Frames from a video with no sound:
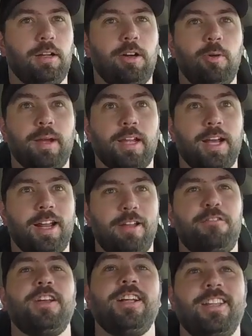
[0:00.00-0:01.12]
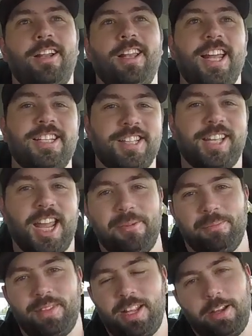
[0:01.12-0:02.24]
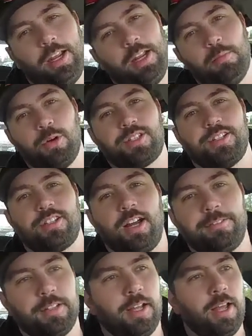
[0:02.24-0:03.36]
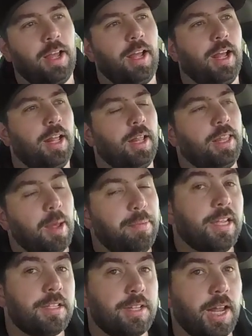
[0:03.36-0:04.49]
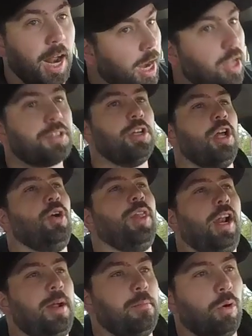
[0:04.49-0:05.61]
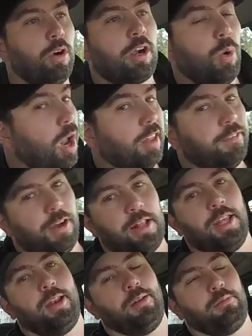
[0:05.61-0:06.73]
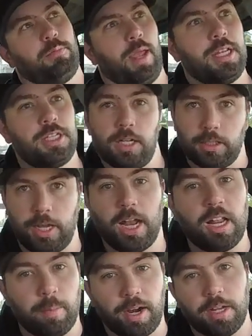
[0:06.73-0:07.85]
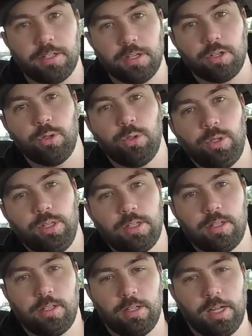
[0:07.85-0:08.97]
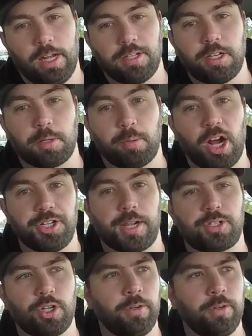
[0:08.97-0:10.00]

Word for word: Oh my God, I feel a little late to the game in, in most of the stuff. That being said, I also know that I'm more qualified than basically anybody to do uh, such a project.